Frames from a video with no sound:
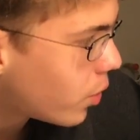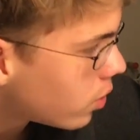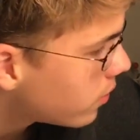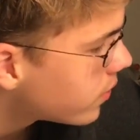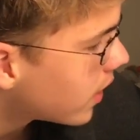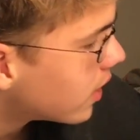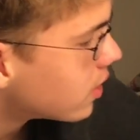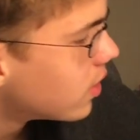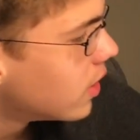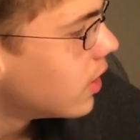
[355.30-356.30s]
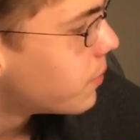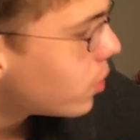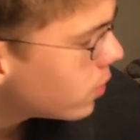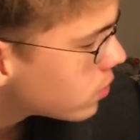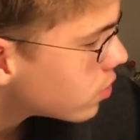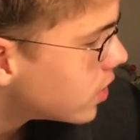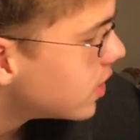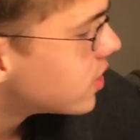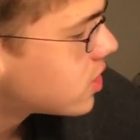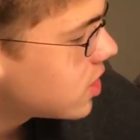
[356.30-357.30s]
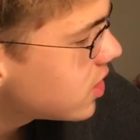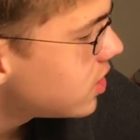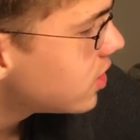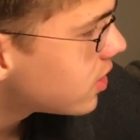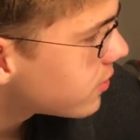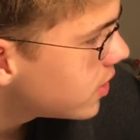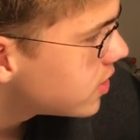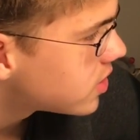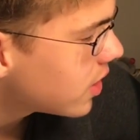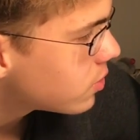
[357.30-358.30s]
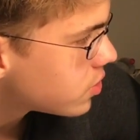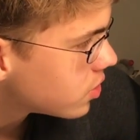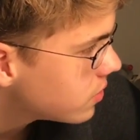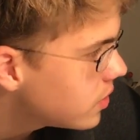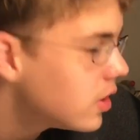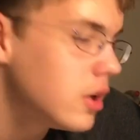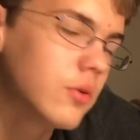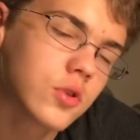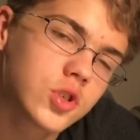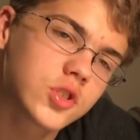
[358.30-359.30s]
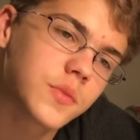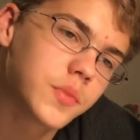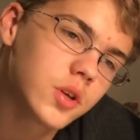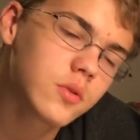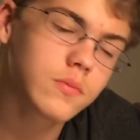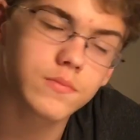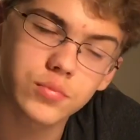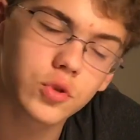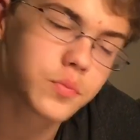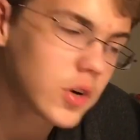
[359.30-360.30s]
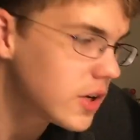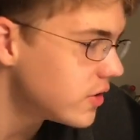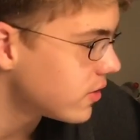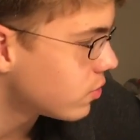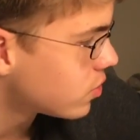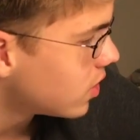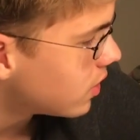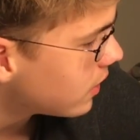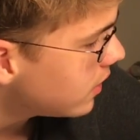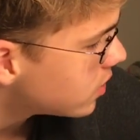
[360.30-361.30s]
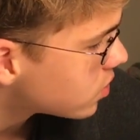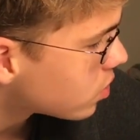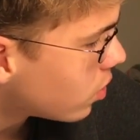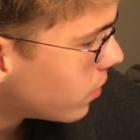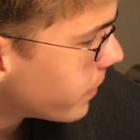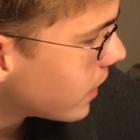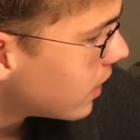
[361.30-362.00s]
Perth, and Perth today is 16 degrees Celsius, which is a bit surprising to say the least. So